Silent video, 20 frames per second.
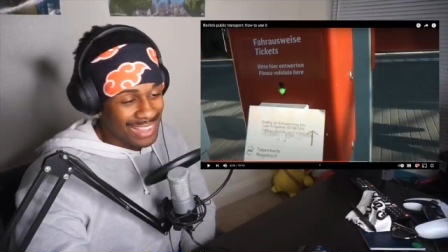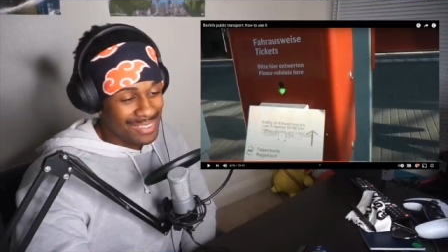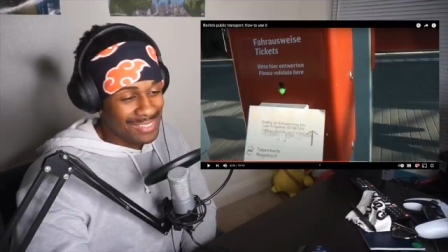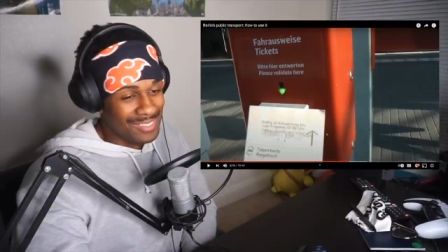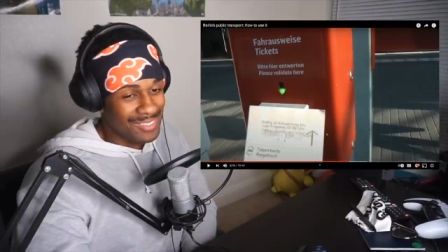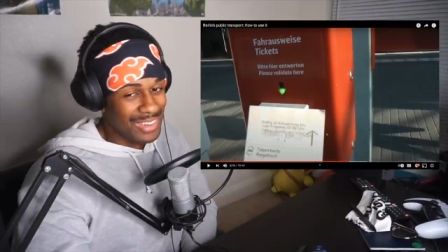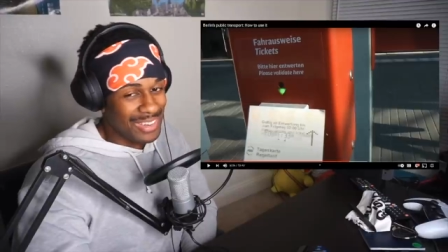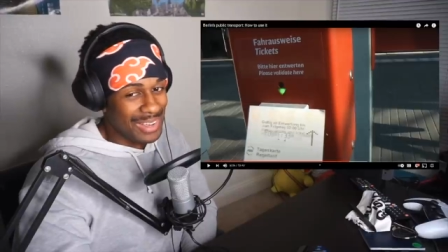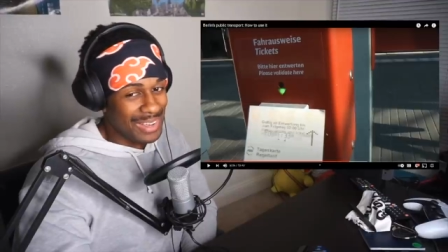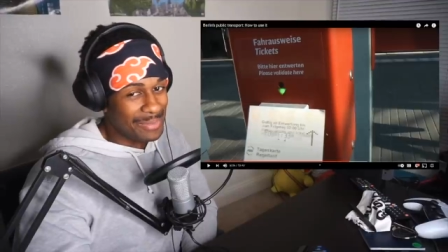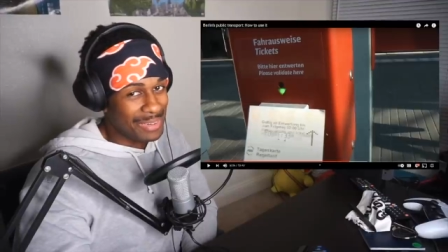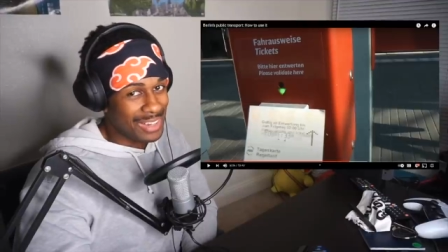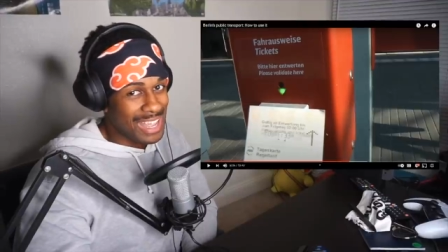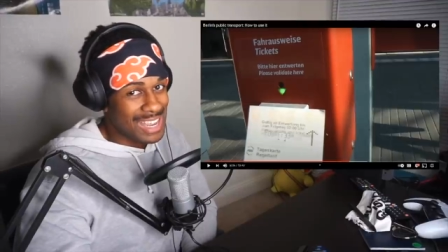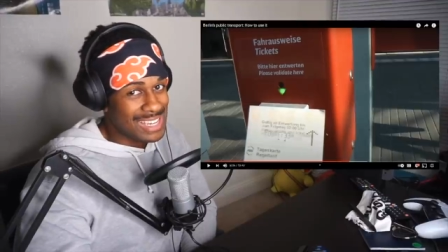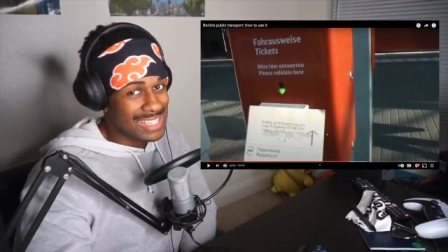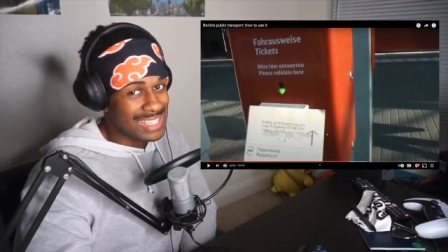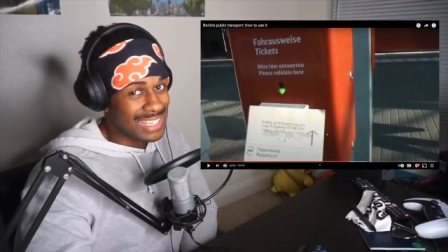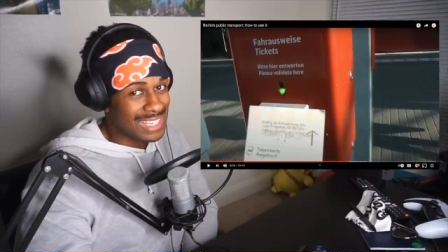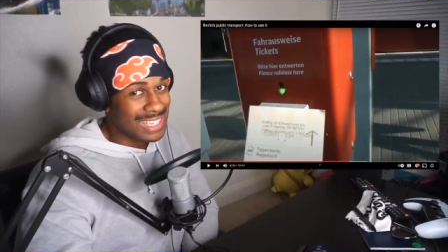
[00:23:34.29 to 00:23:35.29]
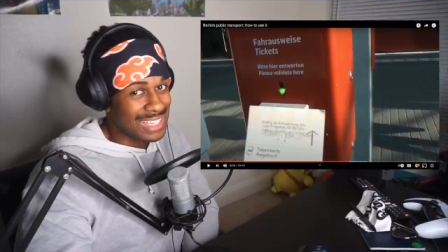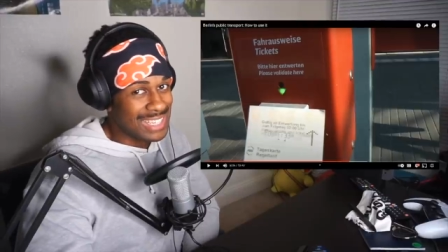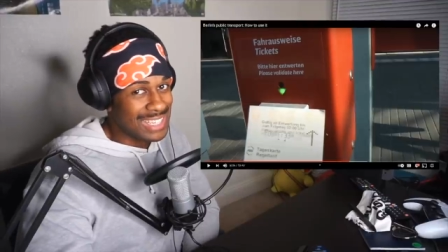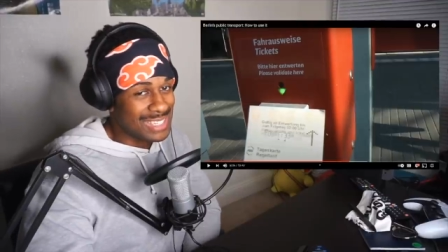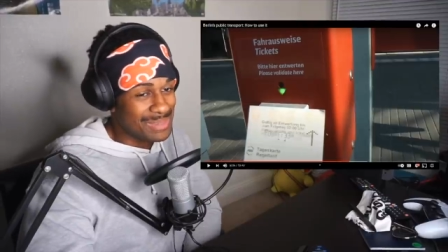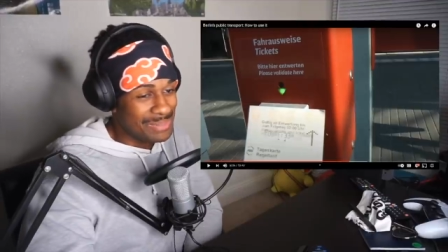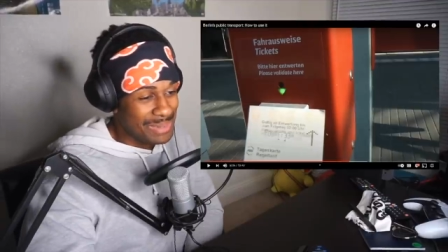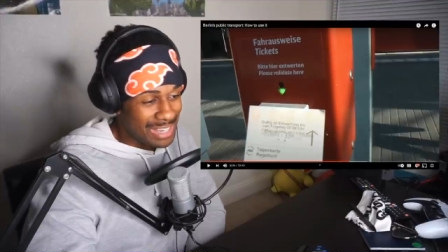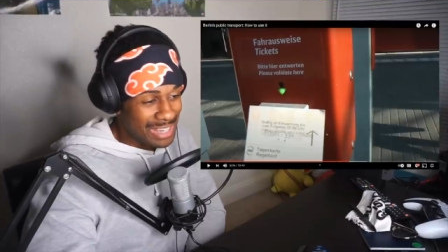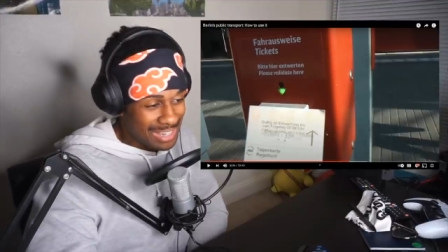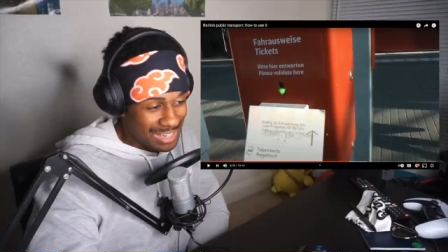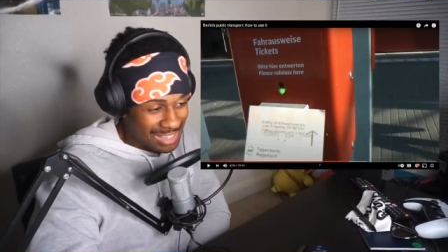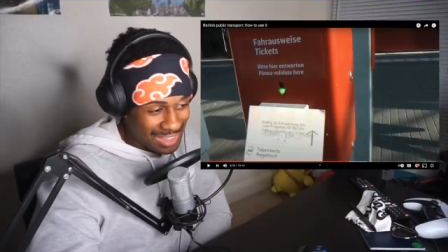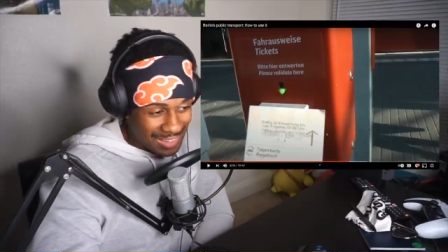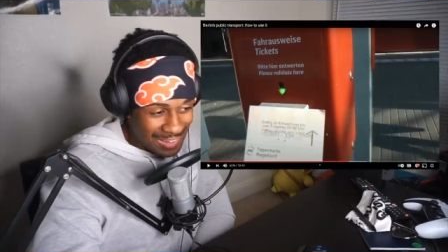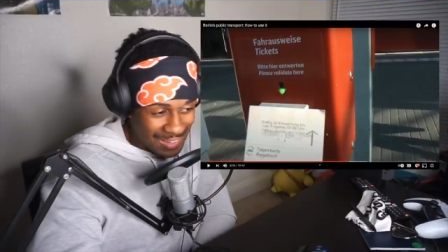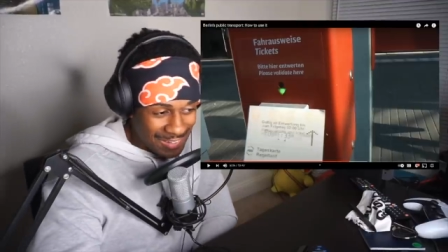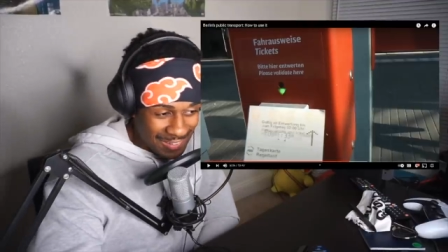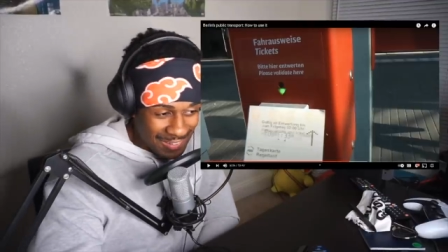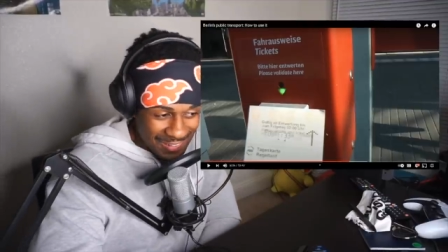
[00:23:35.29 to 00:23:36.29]
But plastic is better,
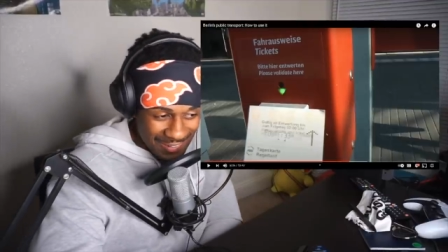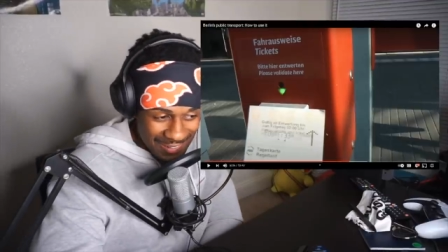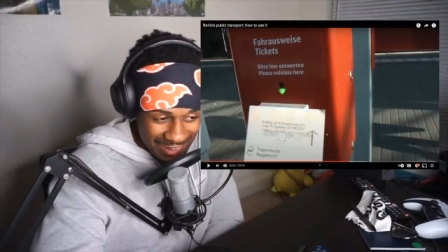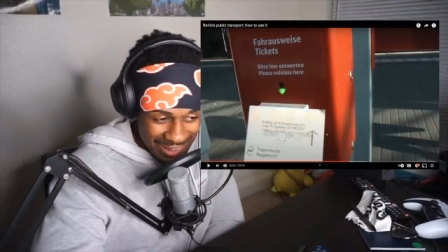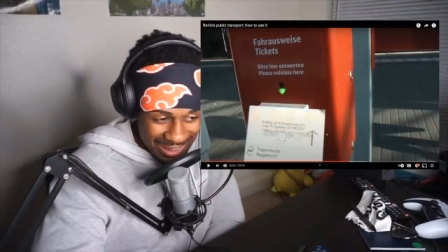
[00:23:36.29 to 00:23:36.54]
though.